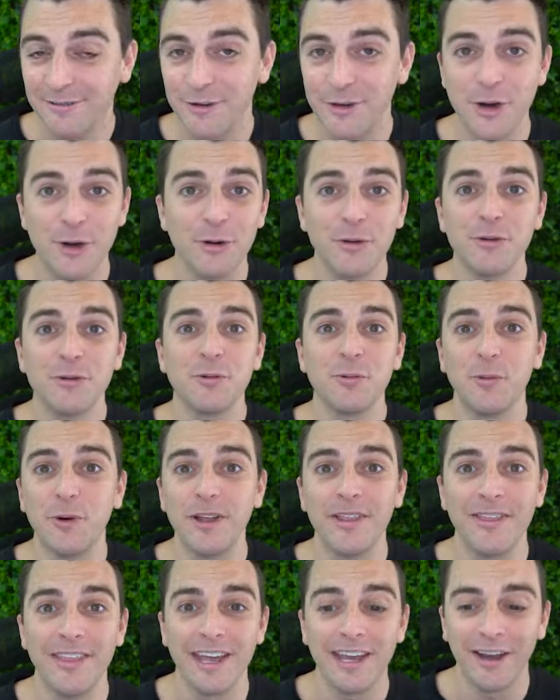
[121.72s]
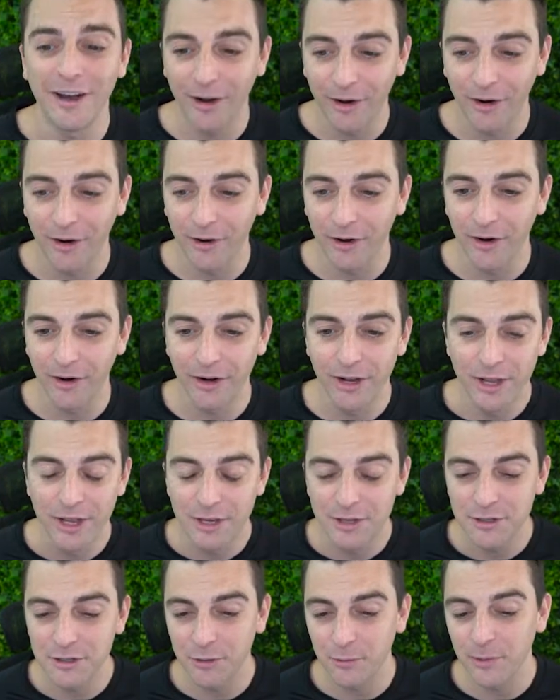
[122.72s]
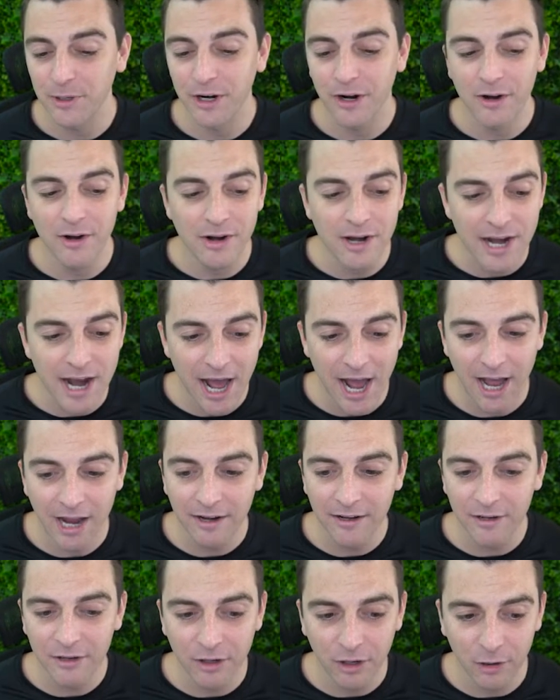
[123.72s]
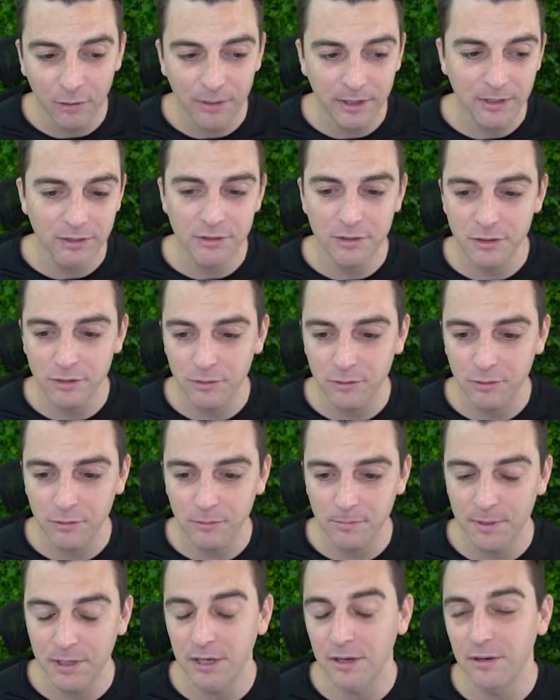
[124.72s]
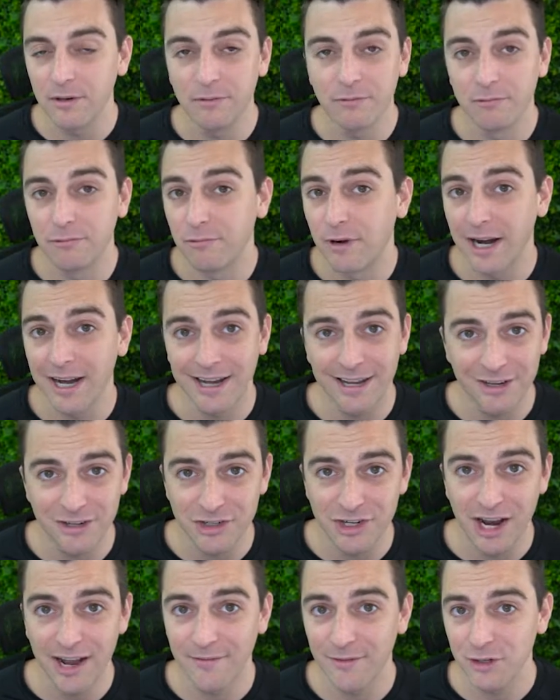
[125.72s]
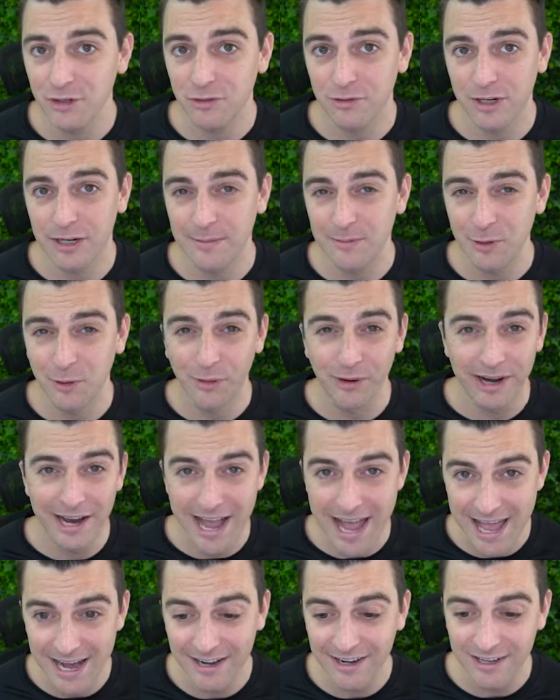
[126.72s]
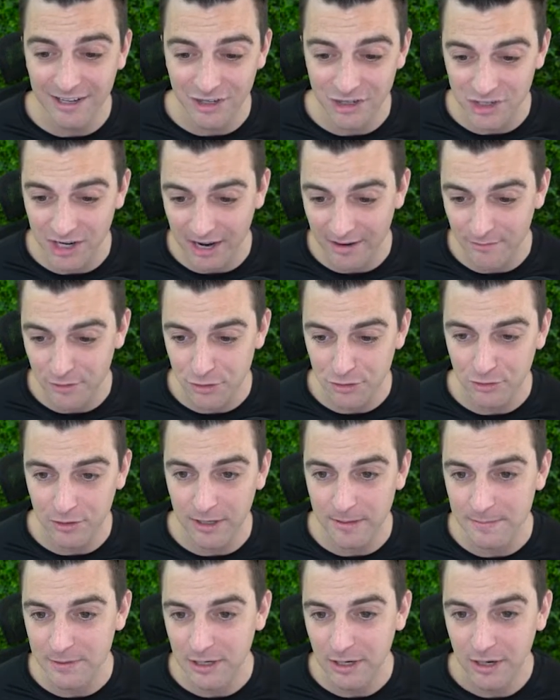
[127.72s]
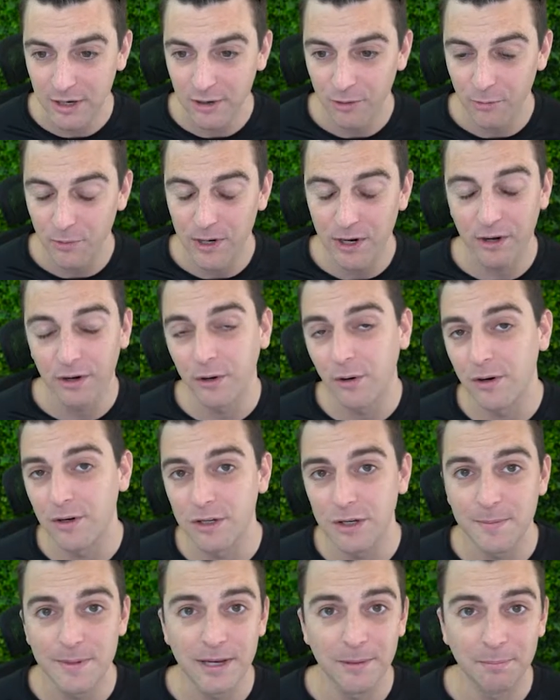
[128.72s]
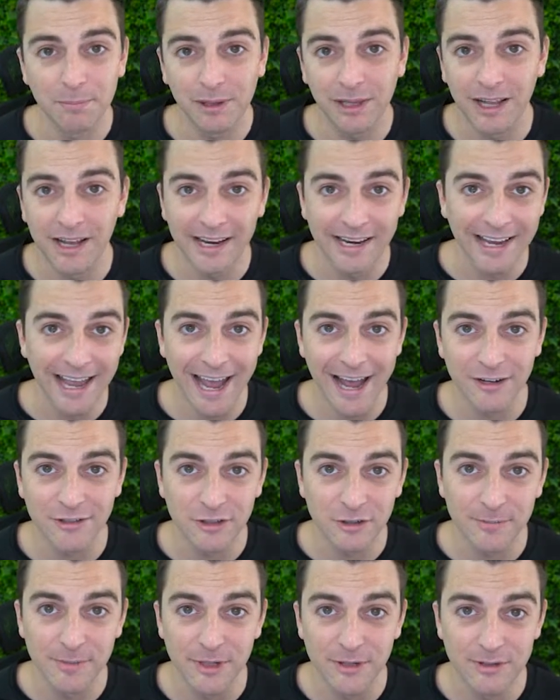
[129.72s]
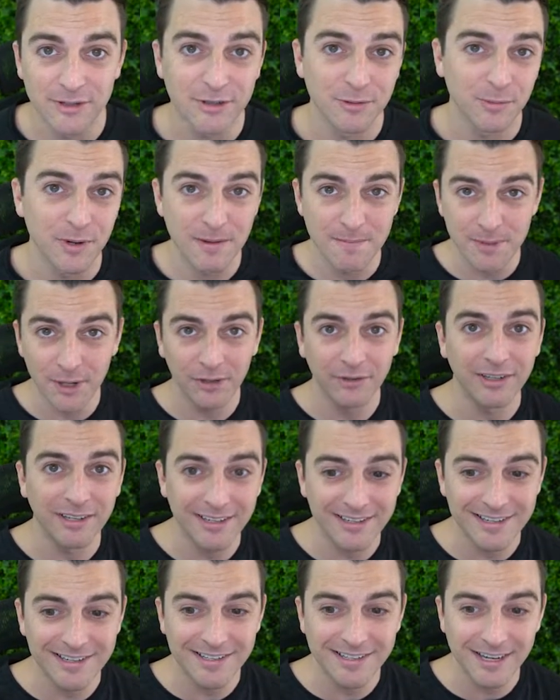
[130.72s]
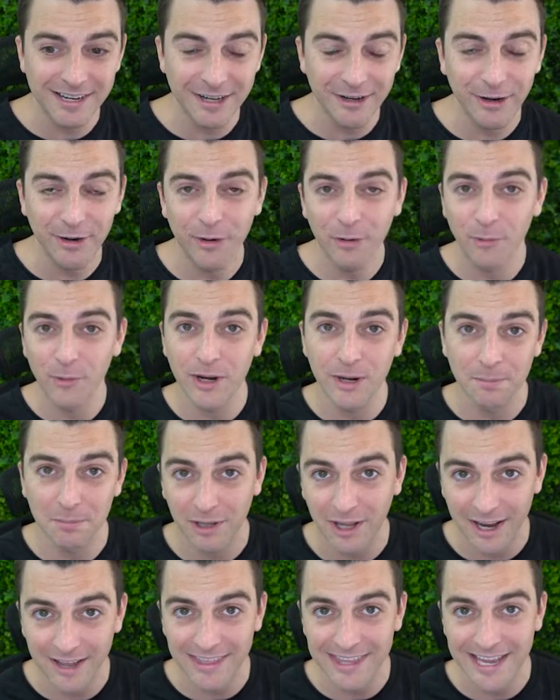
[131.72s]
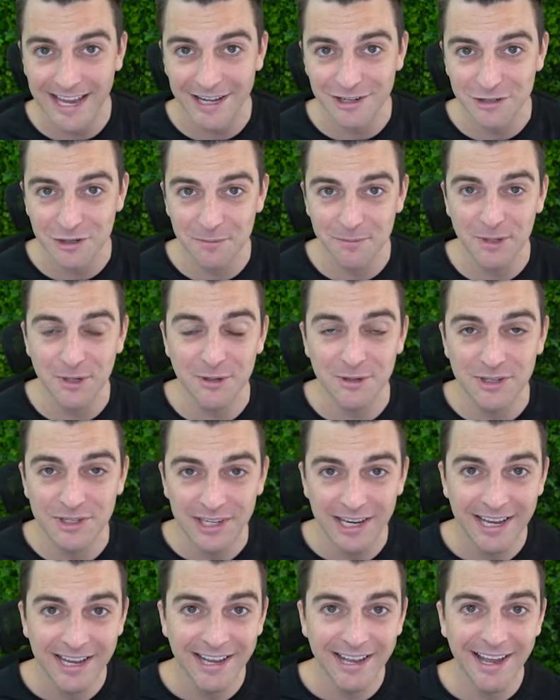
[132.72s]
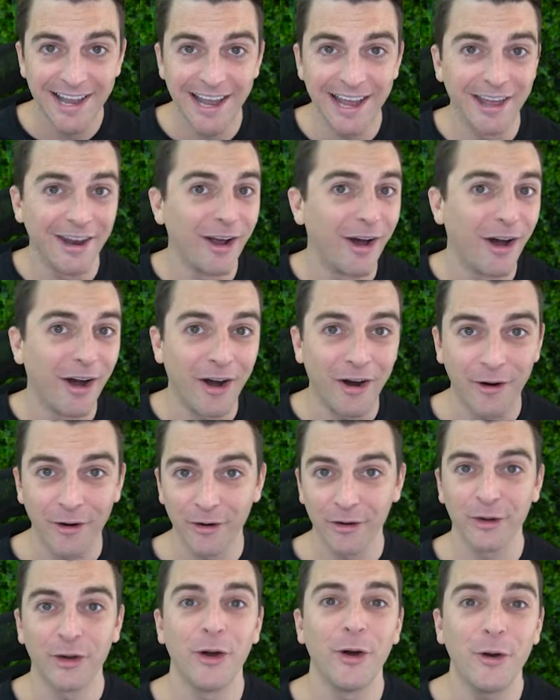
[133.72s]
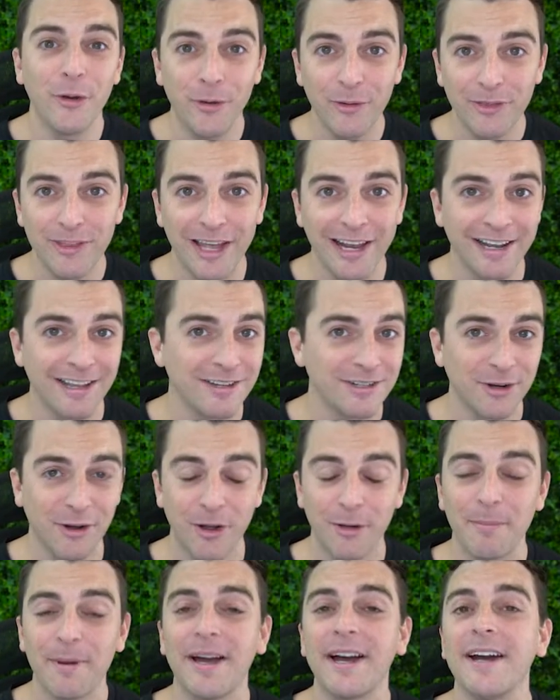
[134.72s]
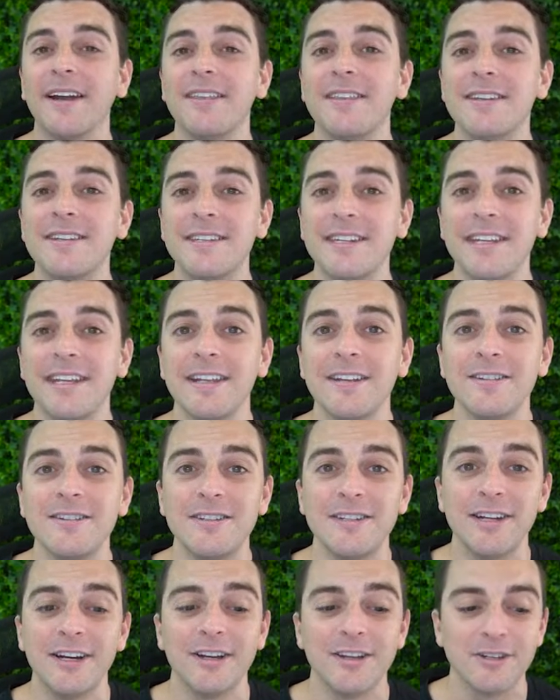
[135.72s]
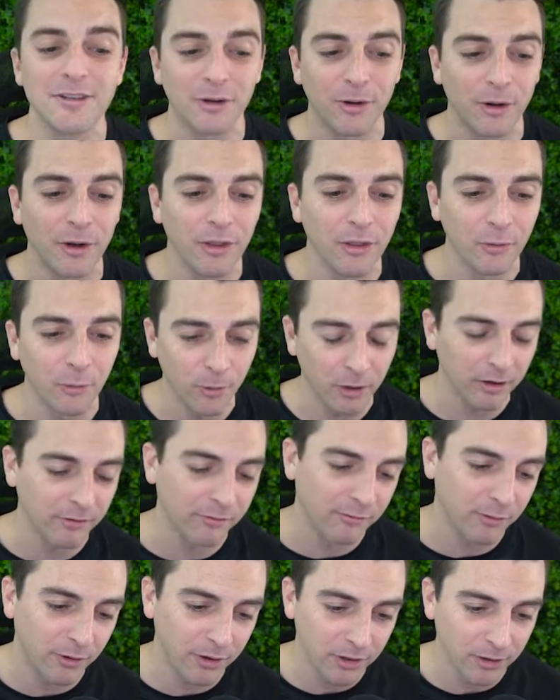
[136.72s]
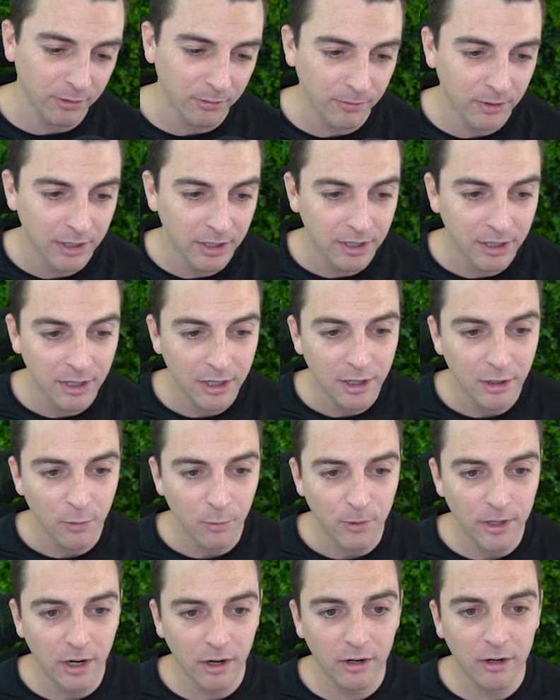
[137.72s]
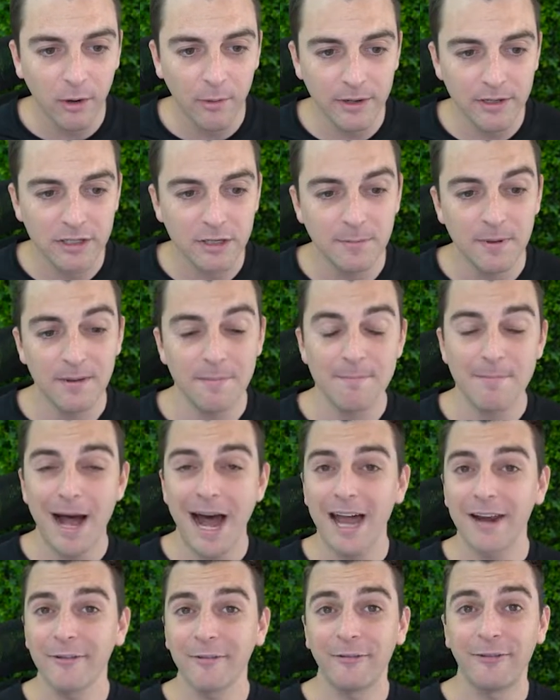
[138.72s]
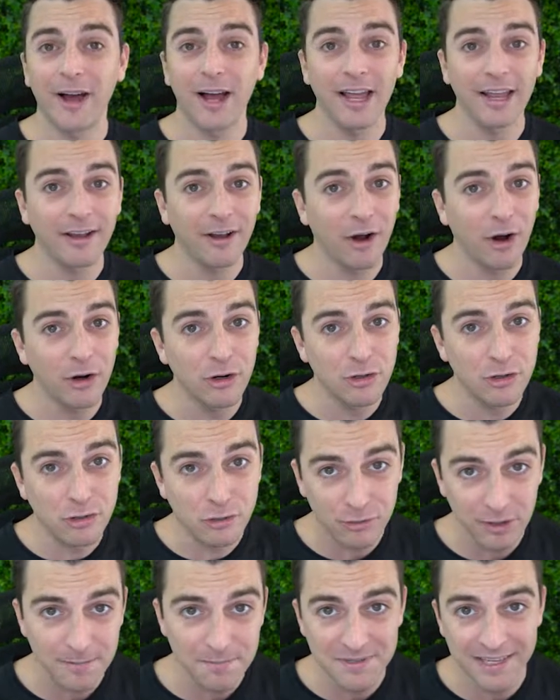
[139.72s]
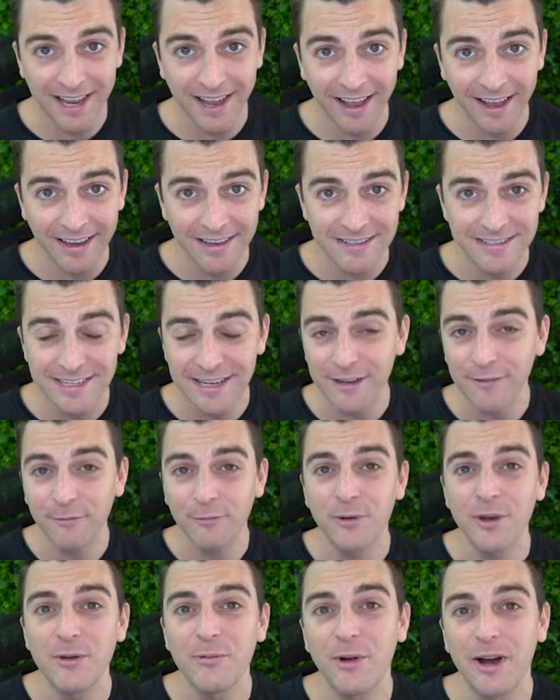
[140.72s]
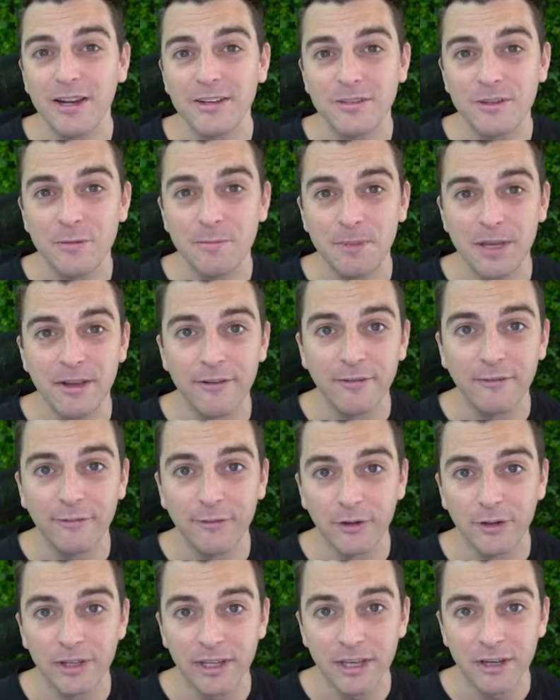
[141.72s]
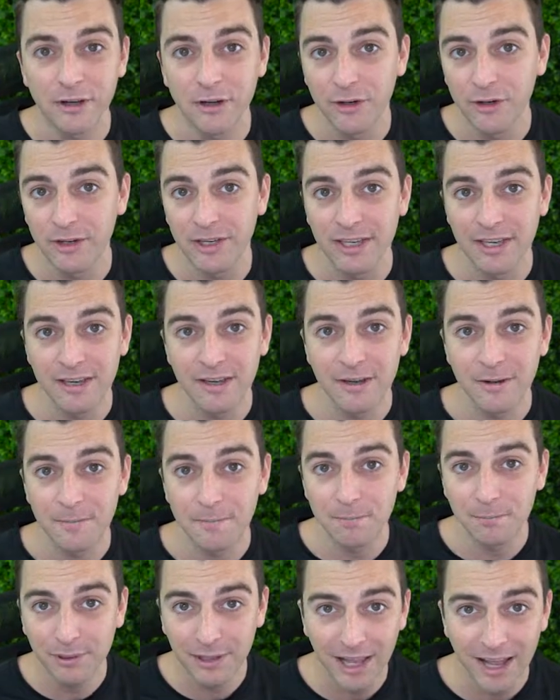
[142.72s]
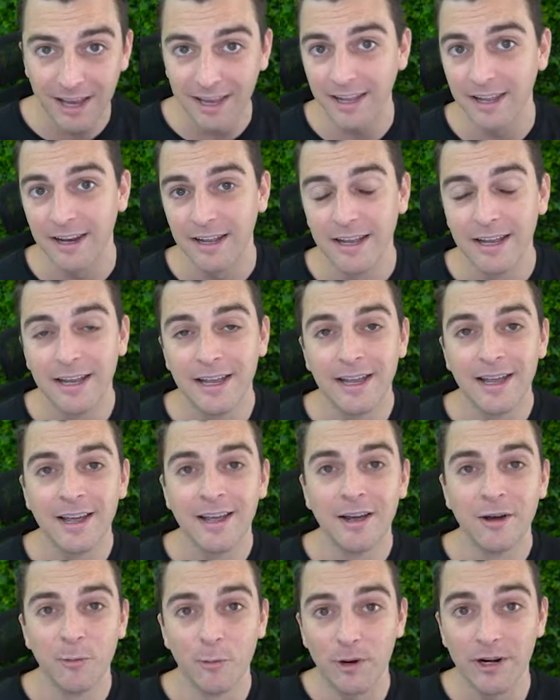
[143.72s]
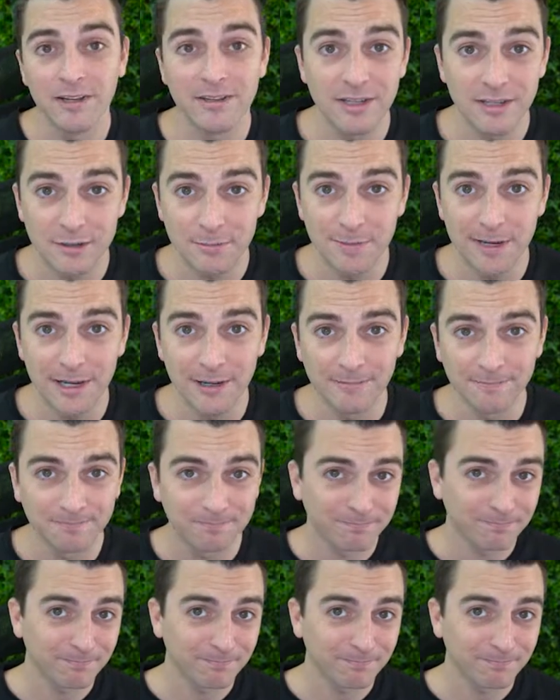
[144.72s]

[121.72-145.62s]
knows what they are. So we are not going to be writing JavaScript or editing JavaScript. We are going to be applying attributes. We build it in Designer, we apply the attributes, and our code that is all behind the scenes does all the work for you. We are going to be modifying our script tags if we want to be fully cookie compliant. What does this mean?